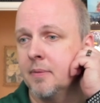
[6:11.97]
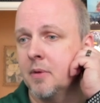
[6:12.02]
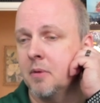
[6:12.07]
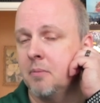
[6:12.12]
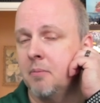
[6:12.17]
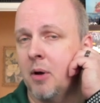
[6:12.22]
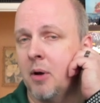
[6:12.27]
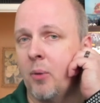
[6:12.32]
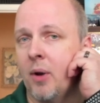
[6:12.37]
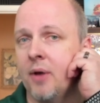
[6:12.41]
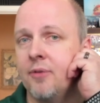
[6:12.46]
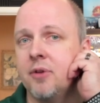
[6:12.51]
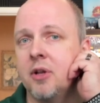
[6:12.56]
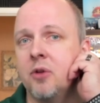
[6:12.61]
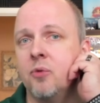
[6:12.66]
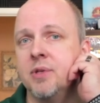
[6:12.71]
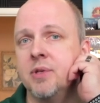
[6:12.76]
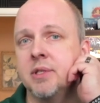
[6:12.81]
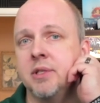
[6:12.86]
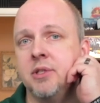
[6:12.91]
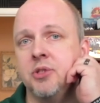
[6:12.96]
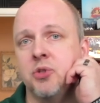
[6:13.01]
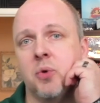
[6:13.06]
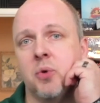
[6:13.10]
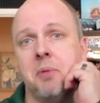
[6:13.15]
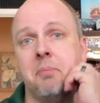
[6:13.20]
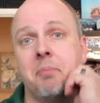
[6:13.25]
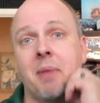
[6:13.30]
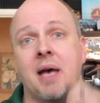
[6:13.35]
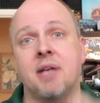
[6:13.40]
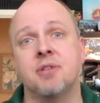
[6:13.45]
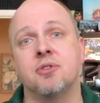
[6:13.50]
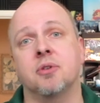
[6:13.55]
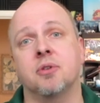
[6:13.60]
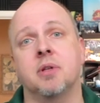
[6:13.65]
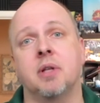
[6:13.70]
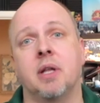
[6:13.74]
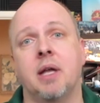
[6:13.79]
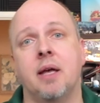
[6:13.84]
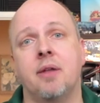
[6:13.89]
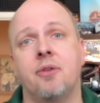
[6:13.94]
My wife and I recently joined
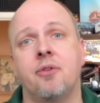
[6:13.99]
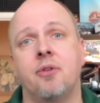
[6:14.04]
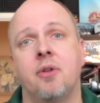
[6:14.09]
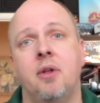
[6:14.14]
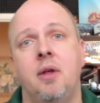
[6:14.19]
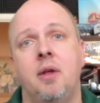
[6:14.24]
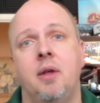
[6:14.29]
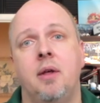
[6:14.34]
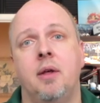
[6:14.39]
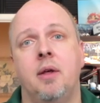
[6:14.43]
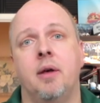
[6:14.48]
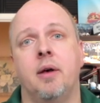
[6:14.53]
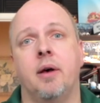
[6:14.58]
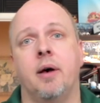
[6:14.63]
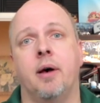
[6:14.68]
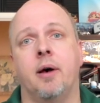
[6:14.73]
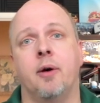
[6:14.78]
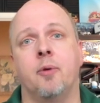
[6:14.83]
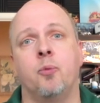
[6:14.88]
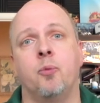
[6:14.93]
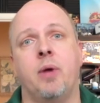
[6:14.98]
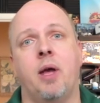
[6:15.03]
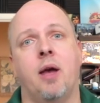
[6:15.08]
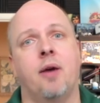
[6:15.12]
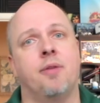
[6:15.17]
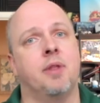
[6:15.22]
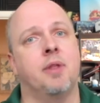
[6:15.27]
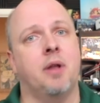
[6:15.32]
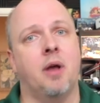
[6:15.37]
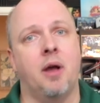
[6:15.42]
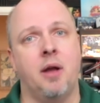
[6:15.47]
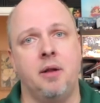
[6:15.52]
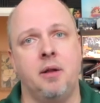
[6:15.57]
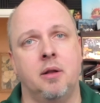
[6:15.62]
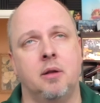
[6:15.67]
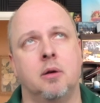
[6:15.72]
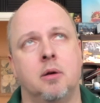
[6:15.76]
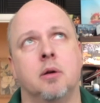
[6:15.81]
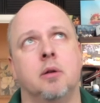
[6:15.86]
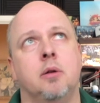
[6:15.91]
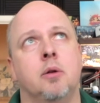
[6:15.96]
Masterclass. Um, we have the nine,
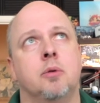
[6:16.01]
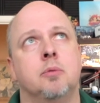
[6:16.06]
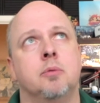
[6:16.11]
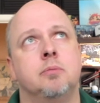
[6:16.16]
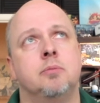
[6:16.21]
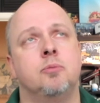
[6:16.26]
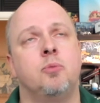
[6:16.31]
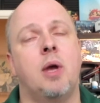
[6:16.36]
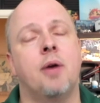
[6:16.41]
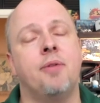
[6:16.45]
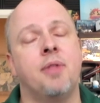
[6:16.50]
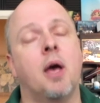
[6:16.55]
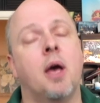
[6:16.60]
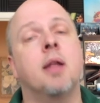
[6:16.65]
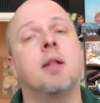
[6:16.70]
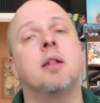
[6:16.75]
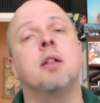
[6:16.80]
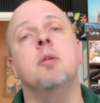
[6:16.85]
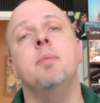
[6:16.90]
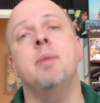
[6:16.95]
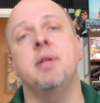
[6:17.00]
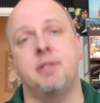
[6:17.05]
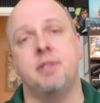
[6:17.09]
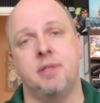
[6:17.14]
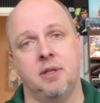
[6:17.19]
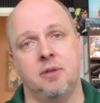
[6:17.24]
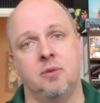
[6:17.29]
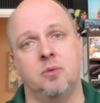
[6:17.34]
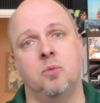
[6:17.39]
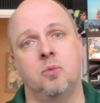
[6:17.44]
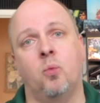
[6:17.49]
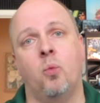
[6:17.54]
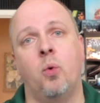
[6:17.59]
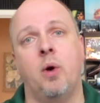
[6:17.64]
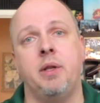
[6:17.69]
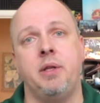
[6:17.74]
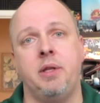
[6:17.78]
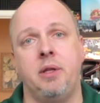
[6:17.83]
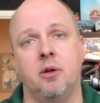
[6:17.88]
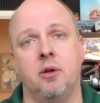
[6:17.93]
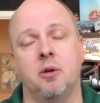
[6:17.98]
or no, we have the unlimited
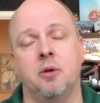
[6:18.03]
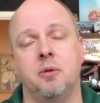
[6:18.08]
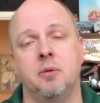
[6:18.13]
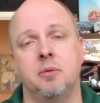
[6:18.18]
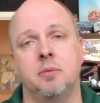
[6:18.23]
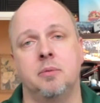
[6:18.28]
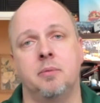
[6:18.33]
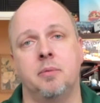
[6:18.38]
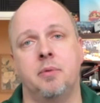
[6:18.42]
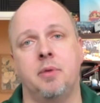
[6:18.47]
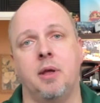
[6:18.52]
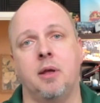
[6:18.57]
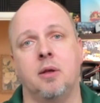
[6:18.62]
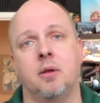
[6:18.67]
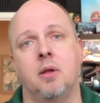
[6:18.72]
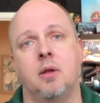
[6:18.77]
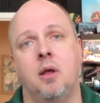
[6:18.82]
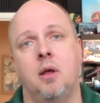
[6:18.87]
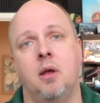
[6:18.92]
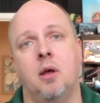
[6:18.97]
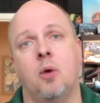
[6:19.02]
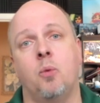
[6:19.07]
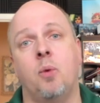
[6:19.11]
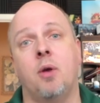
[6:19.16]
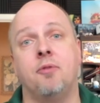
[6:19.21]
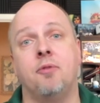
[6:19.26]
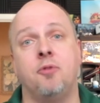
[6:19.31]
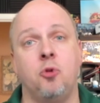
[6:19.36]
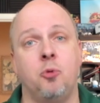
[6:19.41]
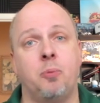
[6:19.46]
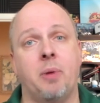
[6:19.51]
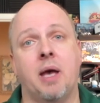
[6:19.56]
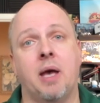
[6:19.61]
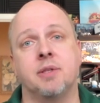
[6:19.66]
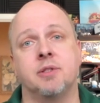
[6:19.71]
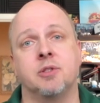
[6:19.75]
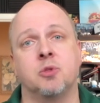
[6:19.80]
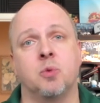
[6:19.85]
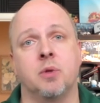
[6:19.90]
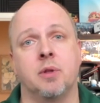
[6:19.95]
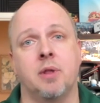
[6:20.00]
one year thing. We have two
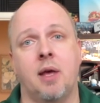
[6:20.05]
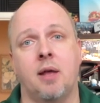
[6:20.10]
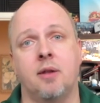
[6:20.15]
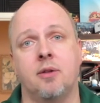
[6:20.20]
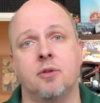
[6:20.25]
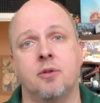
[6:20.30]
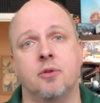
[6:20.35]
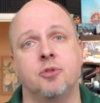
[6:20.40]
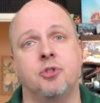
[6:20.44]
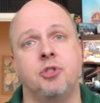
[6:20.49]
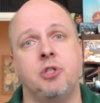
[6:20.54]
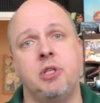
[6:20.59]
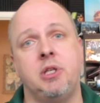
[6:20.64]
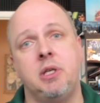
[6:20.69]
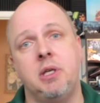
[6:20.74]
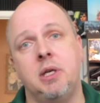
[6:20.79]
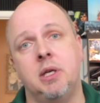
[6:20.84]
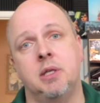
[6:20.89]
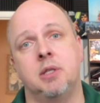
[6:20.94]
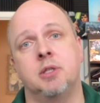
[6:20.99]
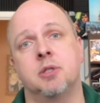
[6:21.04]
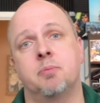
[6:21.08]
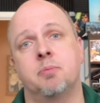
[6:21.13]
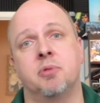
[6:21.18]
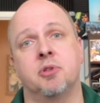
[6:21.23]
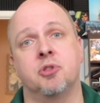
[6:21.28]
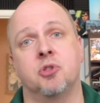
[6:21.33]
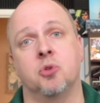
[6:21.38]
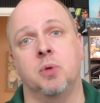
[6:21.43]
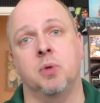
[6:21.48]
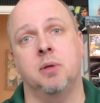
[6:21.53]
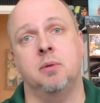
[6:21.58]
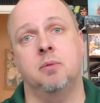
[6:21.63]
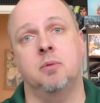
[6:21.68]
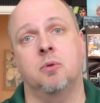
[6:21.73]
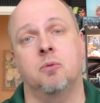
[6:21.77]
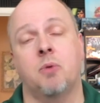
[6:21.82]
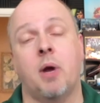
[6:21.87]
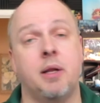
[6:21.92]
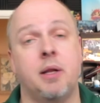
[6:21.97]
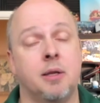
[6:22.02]
passes with that. So she is pursuing
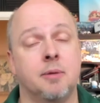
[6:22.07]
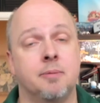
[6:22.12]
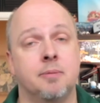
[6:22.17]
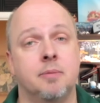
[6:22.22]
writing.